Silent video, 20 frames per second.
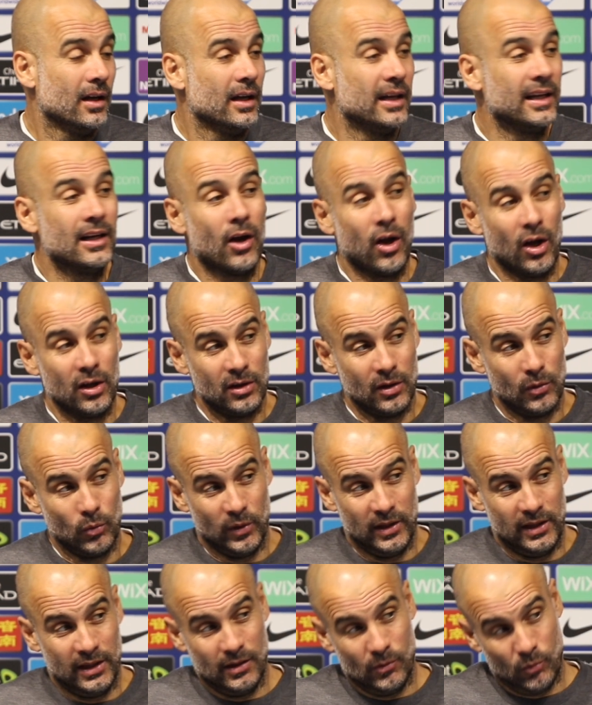In London,
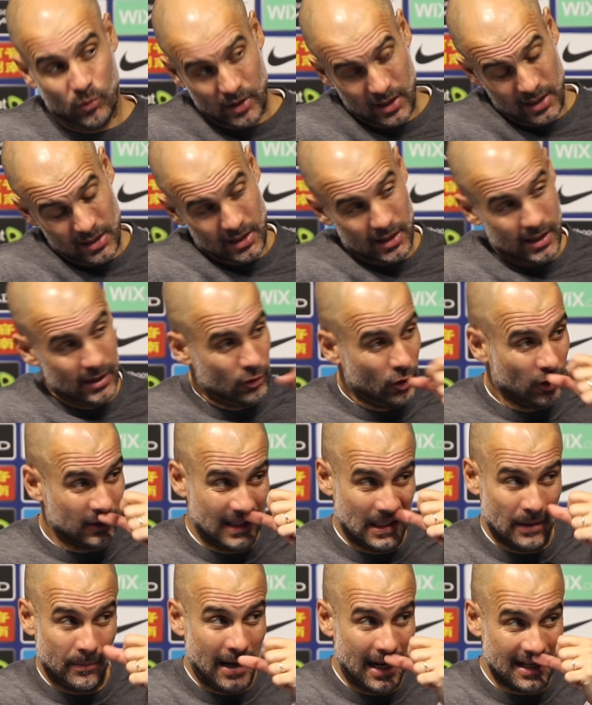when
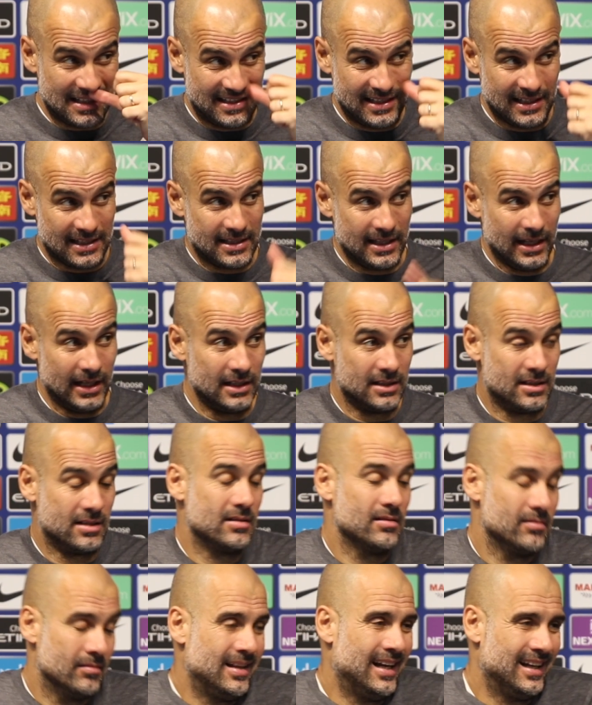Tottenham had 6
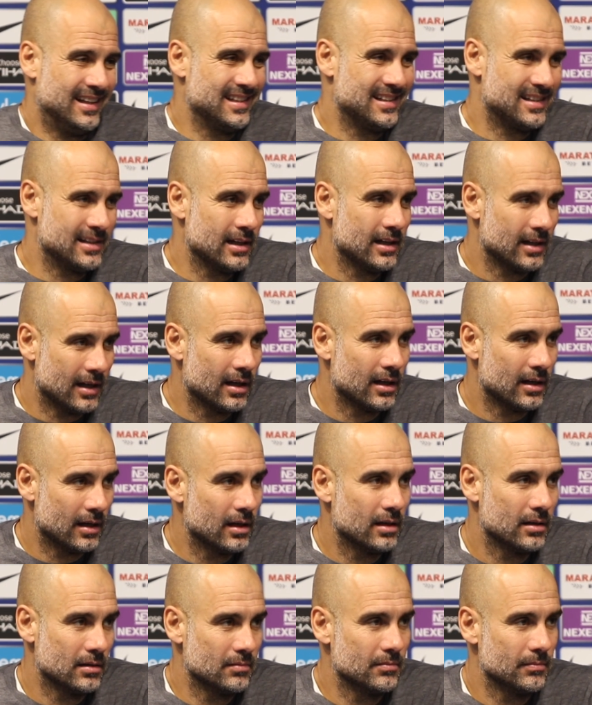days, that is
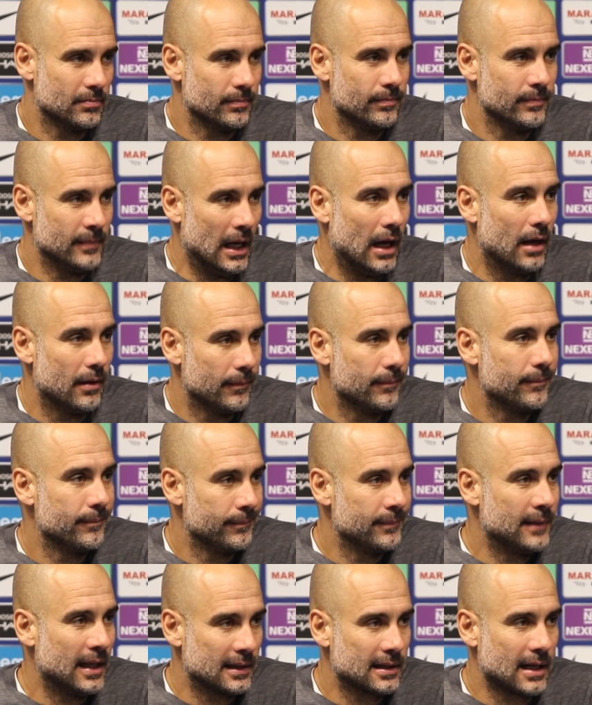
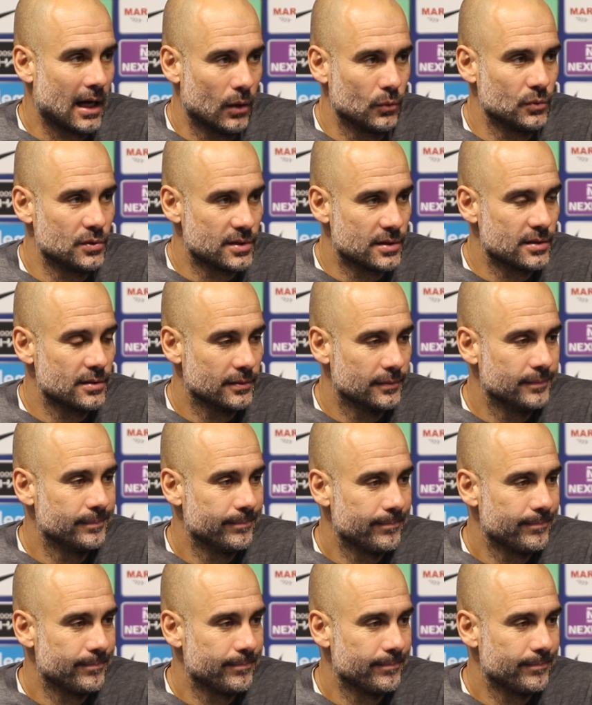that counts.